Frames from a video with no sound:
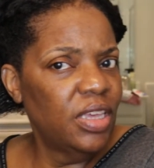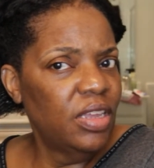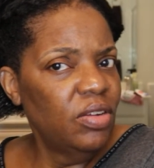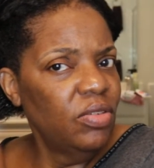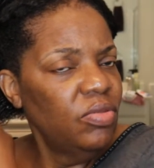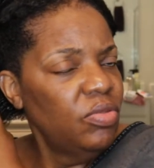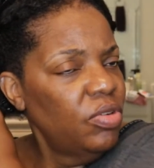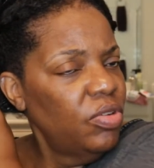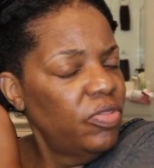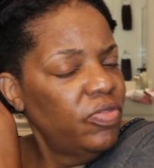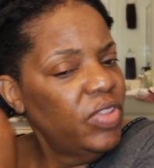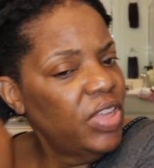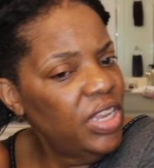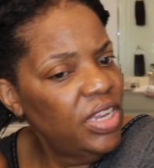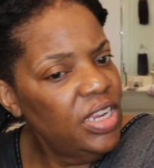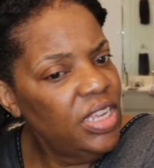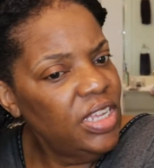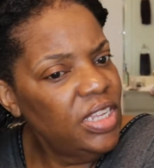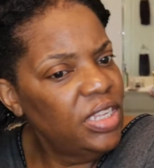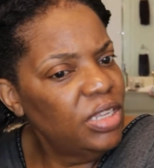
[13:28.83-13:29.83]
I don't know if they
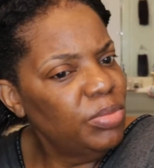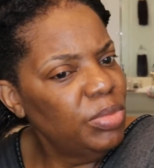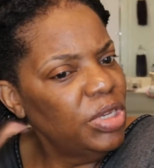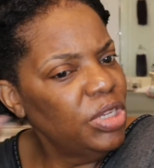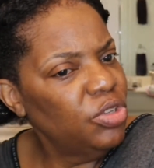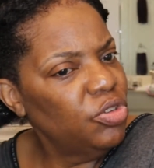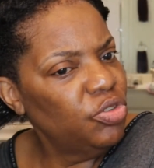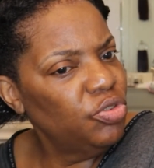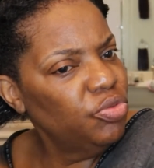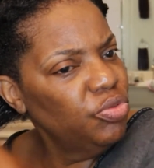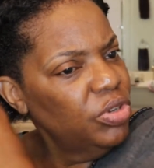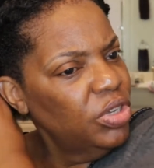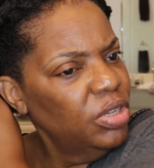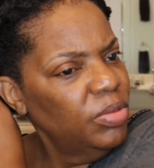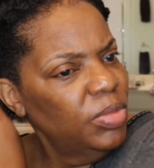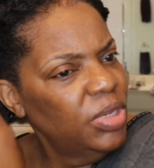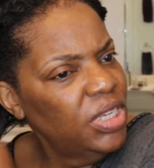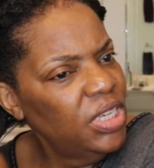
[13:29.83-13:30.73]
need to be trimmed